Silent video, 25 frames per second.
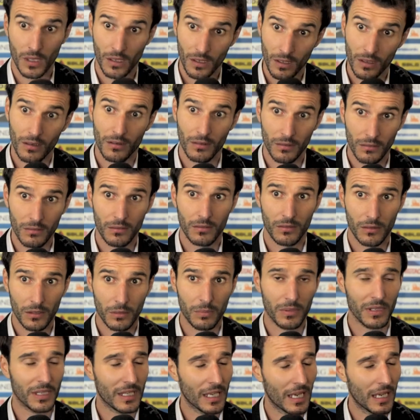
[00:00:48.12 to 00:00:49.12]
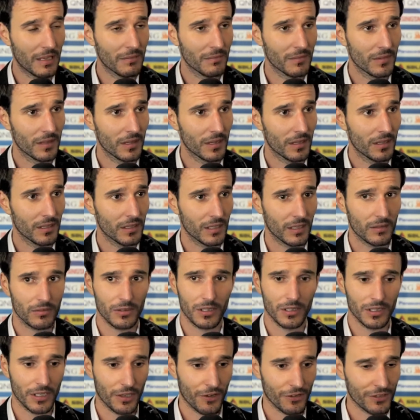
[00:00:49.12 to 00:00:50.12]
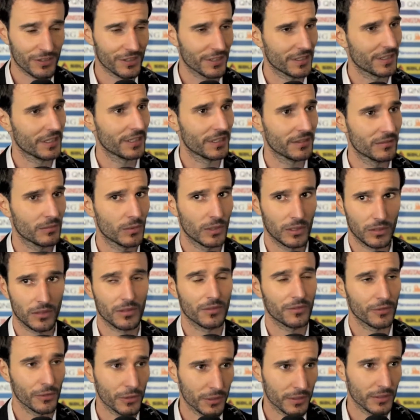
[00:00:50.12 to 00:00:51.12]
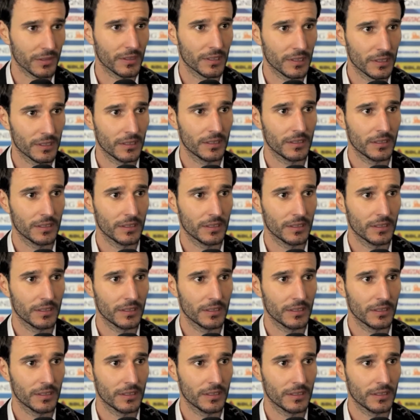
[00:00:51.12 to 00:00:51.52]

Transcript: It's a big game. Everyone knows it and we're looking forward to it.